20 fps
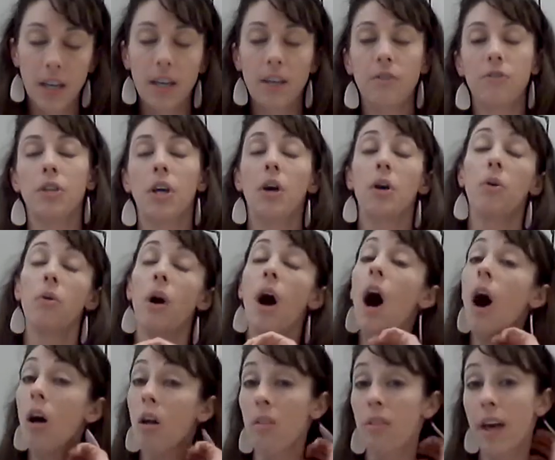So
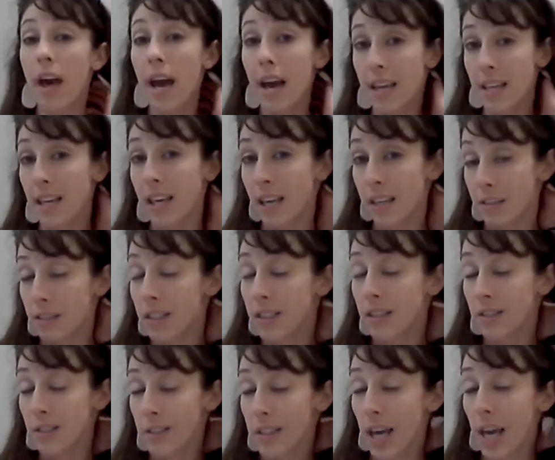all that, yes,
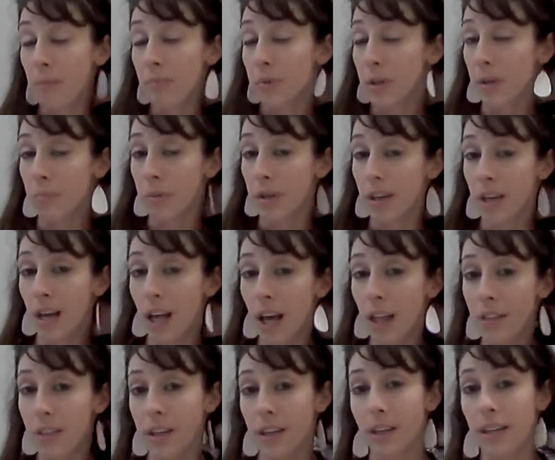is separate, but
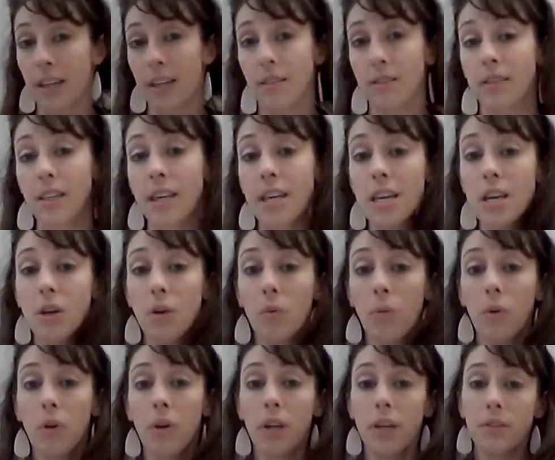nothing is
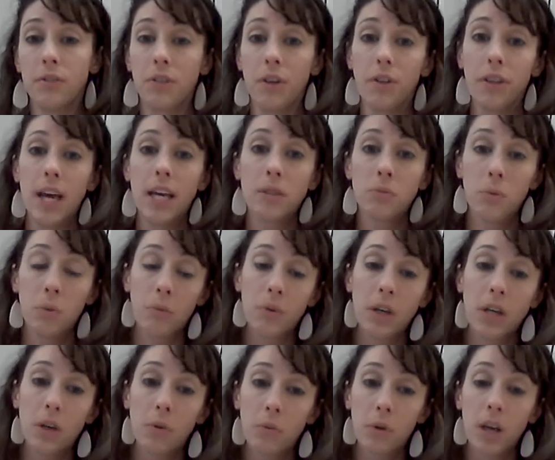equal. And so that's what we're
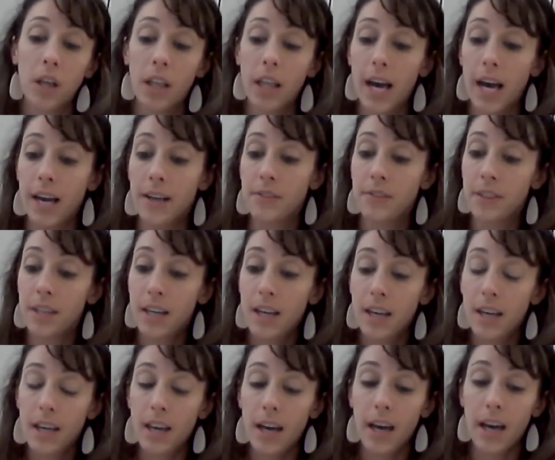going to realize.
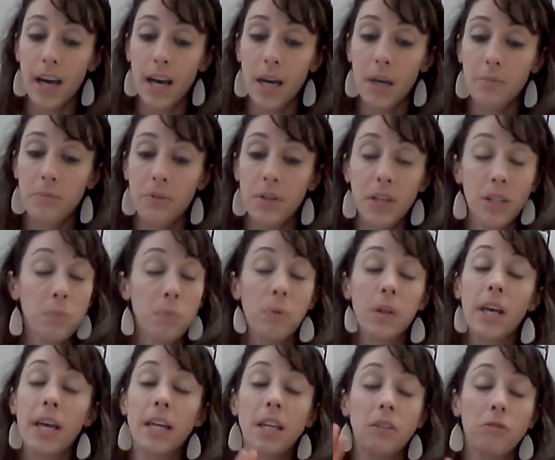This
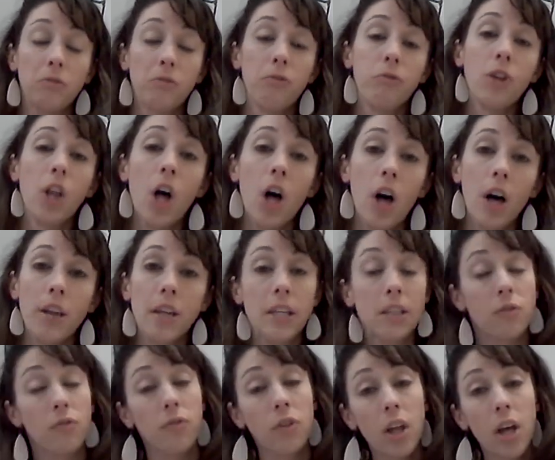plan is flawed.
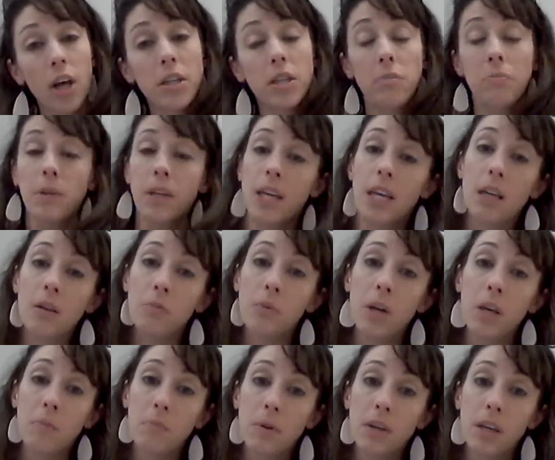It's flawed to begin
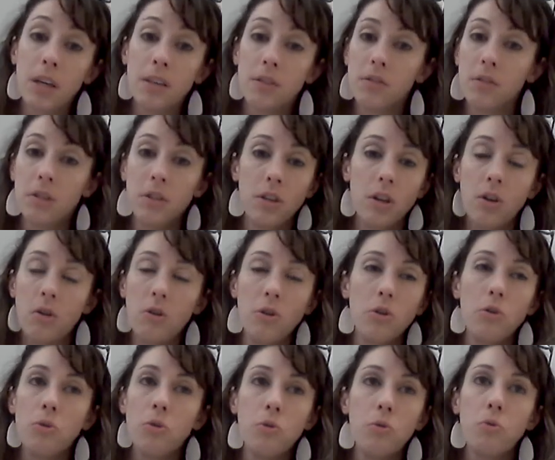with because
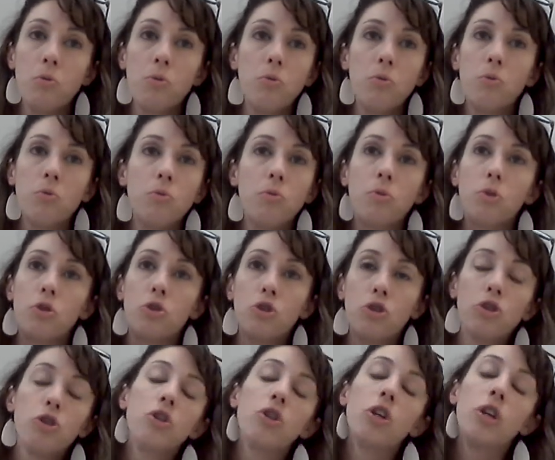you
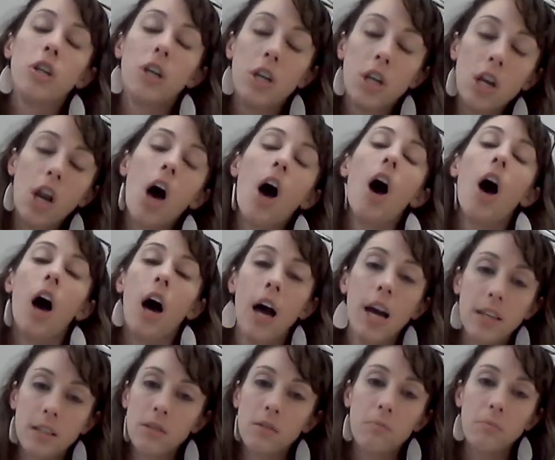should
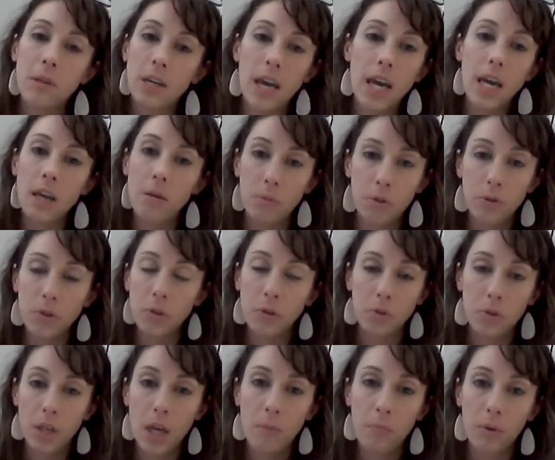not be able to
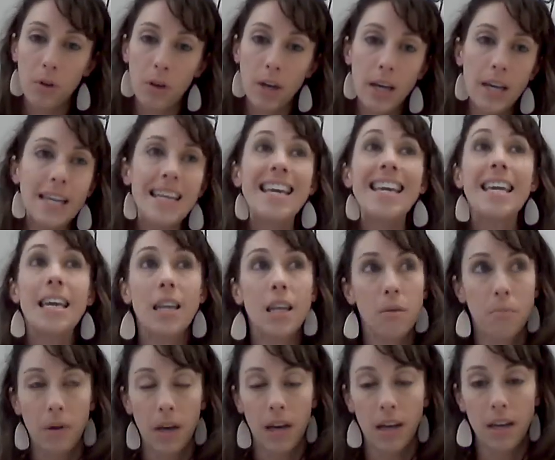separate
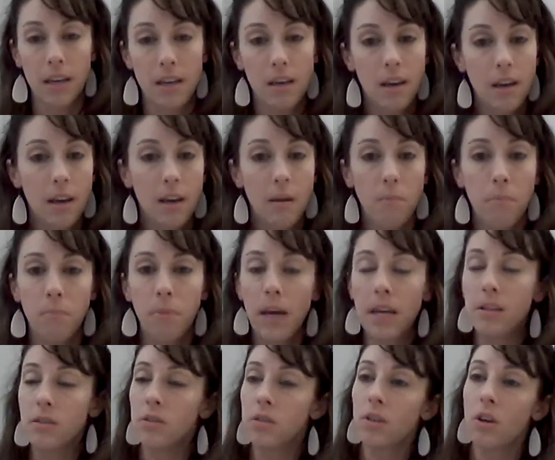anybody
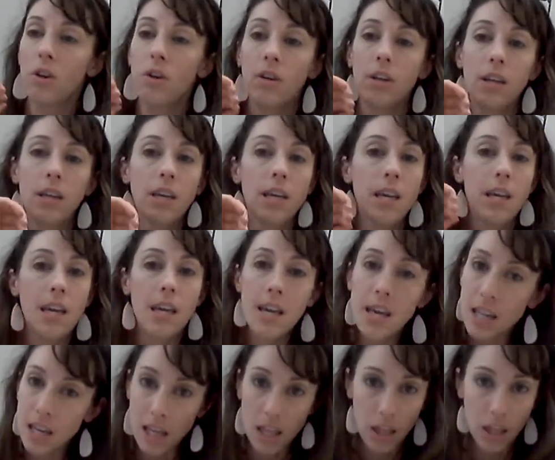based on
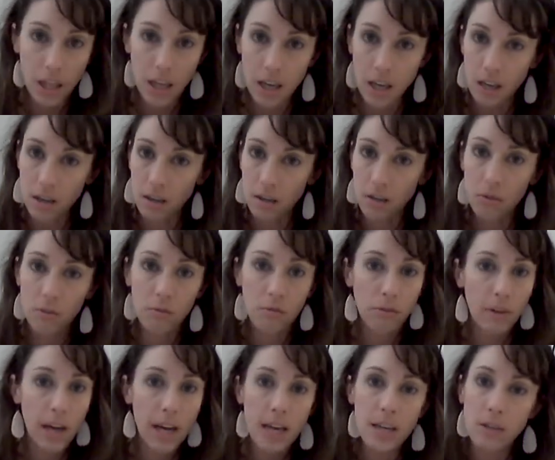anything:
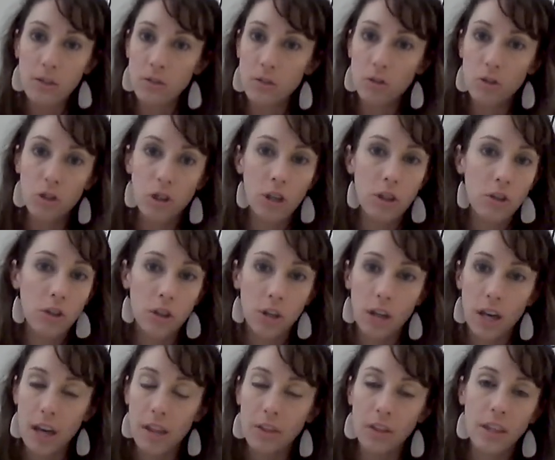race,
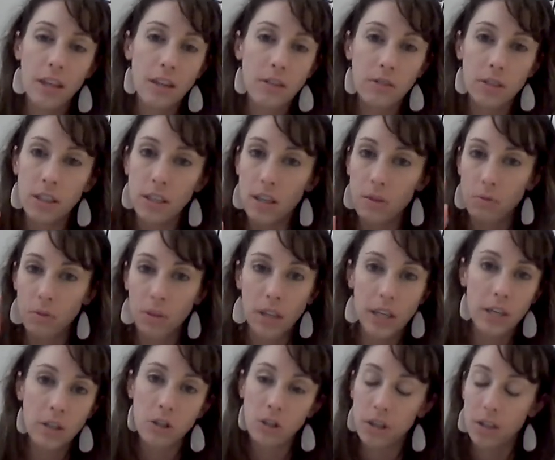gender, ethnicity,
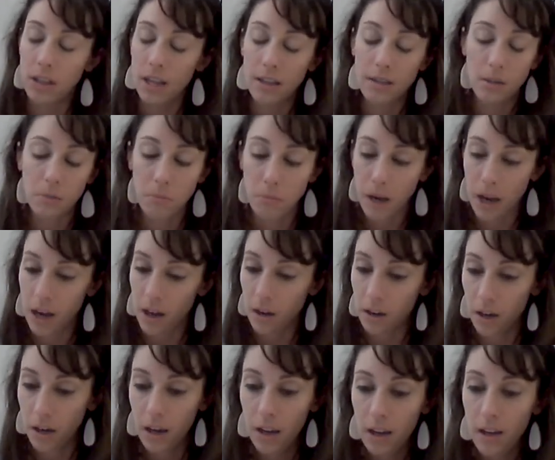religion. It doesn't
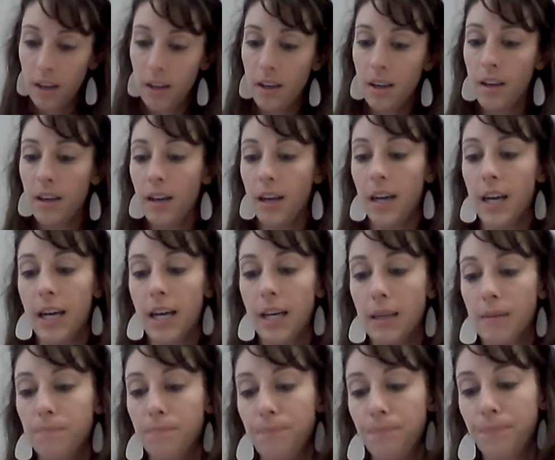matter.
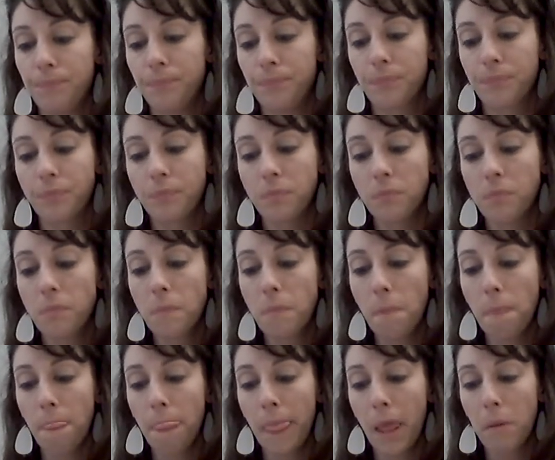
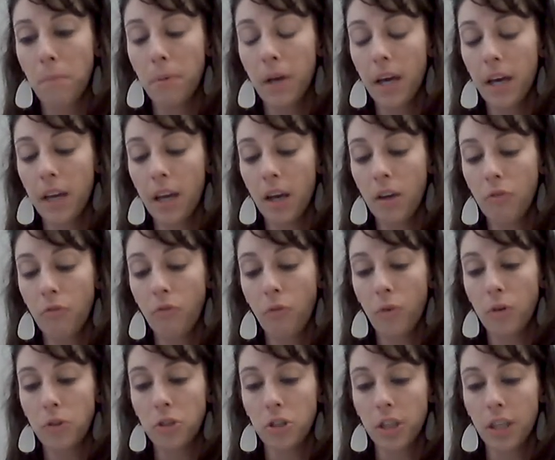But
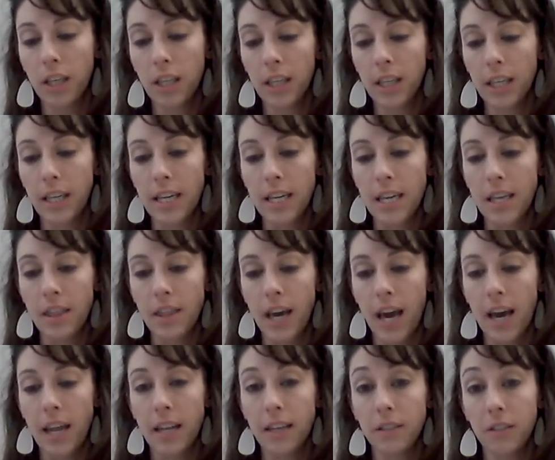unfortunately,
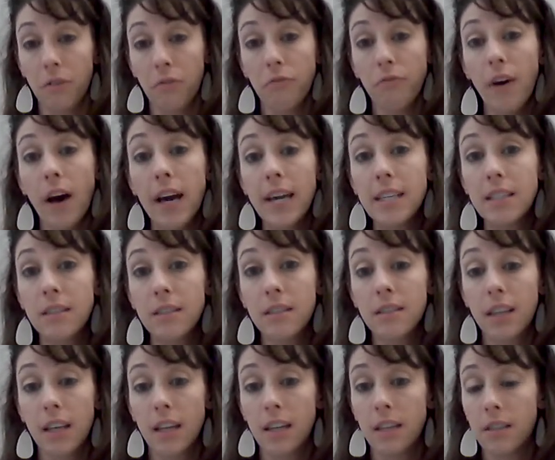that is a fight
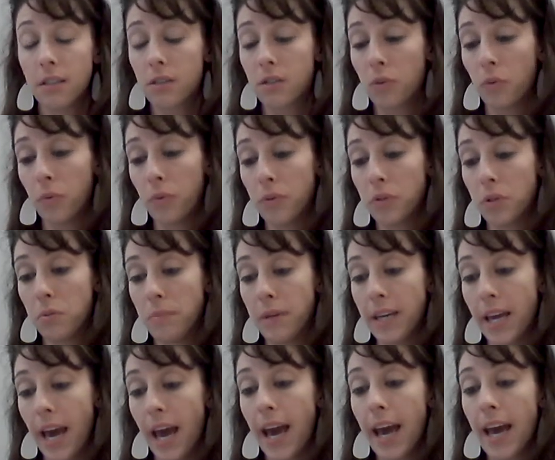that is going to
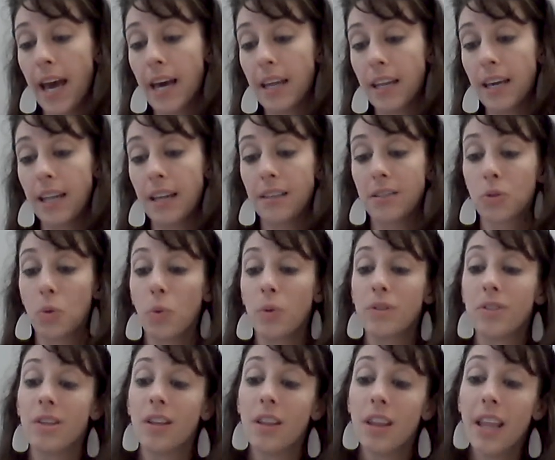be had, and it's
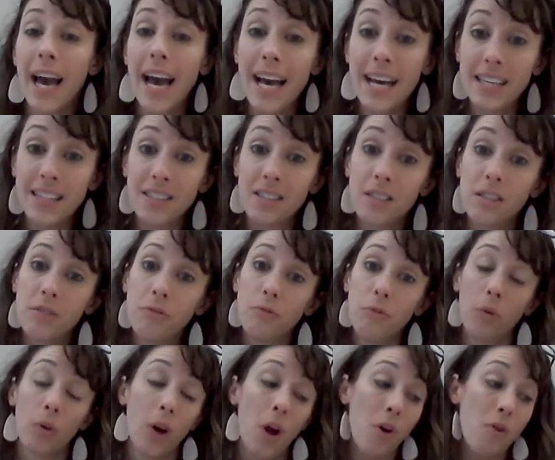going to last
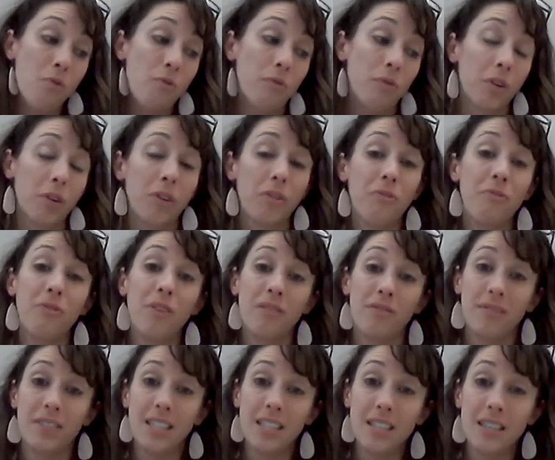for over
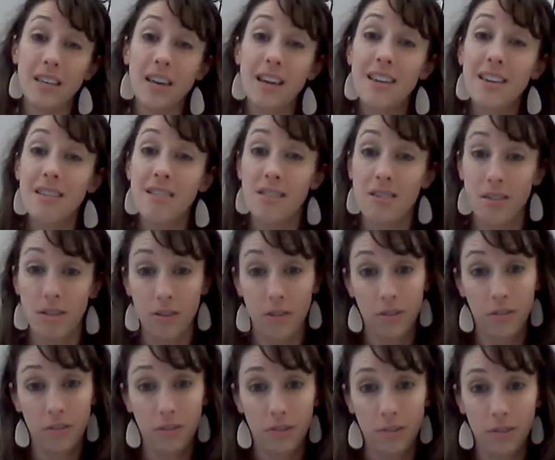50
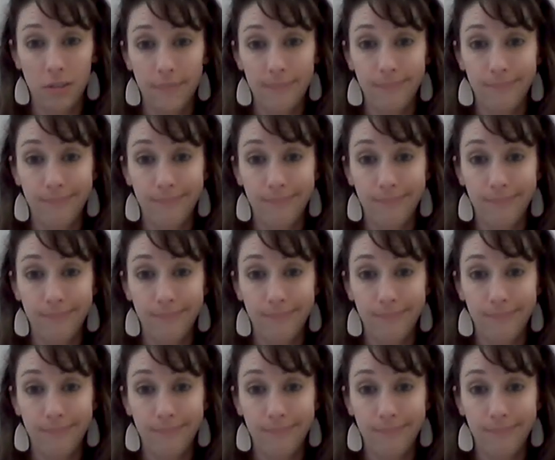years.